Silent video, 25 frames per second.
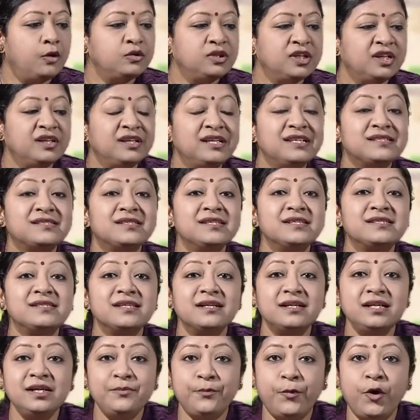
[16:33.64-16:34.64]
the
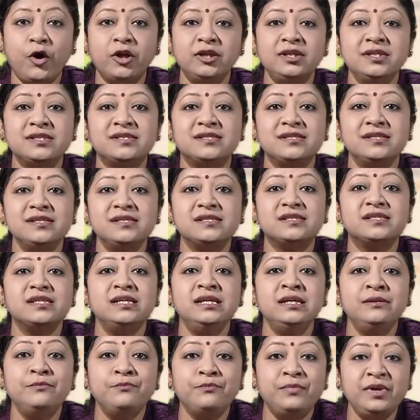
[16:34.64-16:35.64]
necessary policies
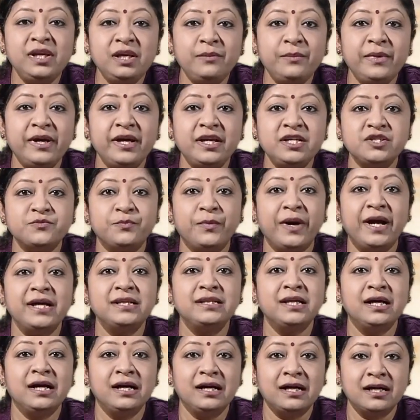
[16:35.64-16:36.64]
implemented by
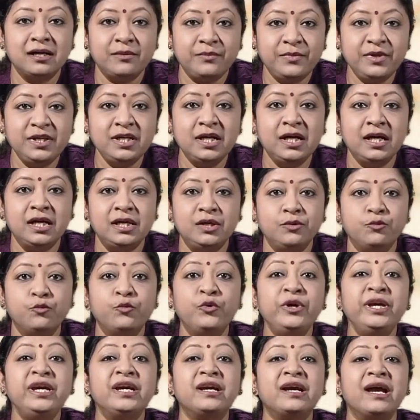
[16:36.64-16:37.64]
the RBI,
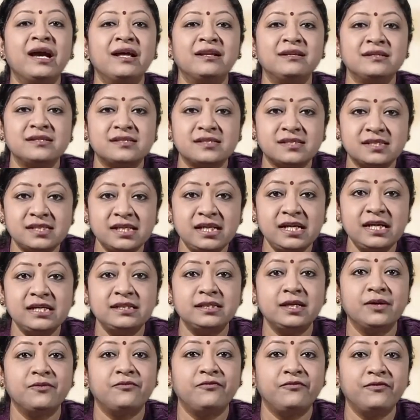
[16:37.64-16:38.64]
we can say
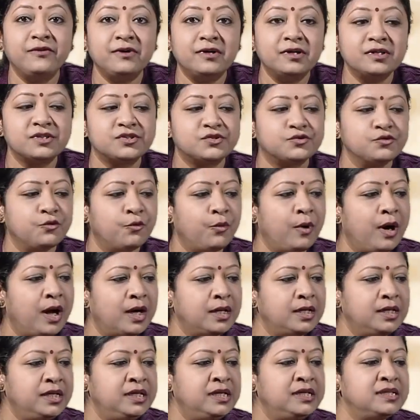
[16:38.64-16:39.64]
the first
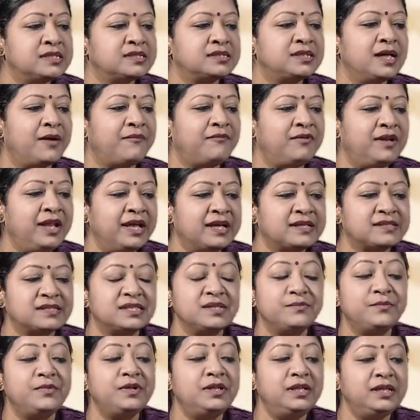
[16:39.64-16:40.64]
one is the
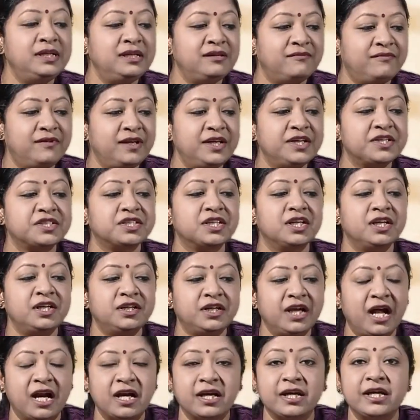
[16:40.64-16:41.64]
flexible inflation
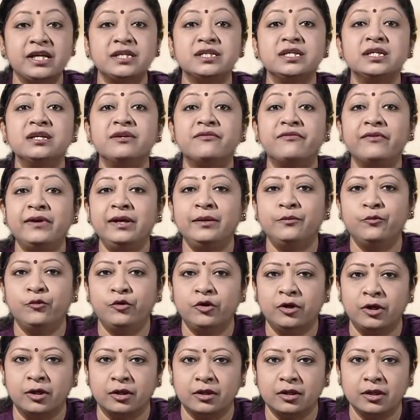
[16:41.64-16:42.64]
targeting
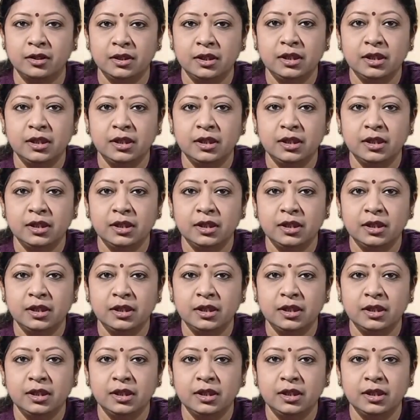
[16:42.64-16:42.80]
framework.